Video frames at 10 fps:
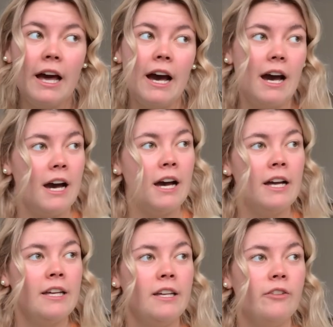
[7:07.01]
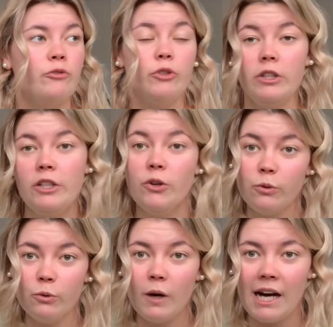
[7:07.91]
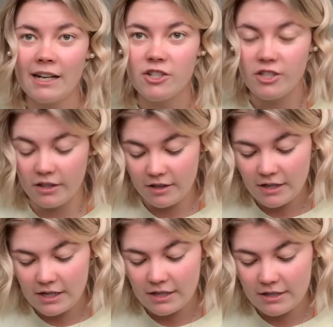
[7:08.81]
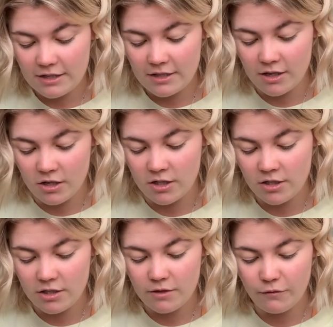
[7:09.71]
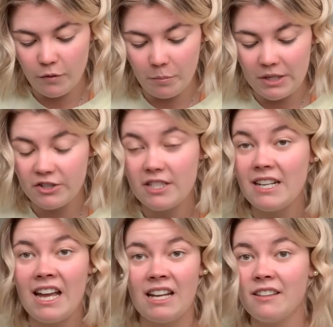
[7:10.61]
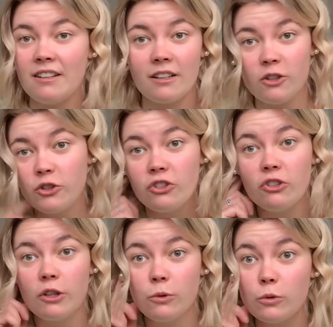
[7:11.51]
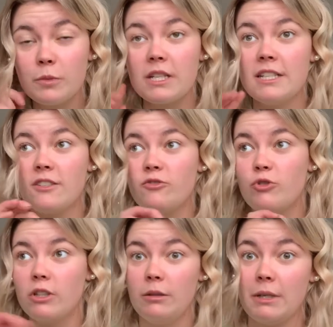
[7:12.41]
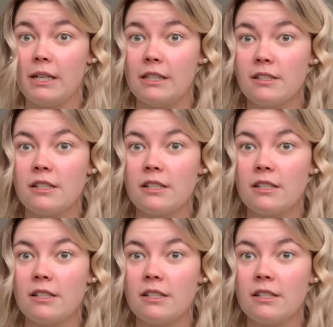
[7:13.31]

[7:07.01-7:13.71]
I really know, actually, that guns for piercing anything, including your lobes, is really bad,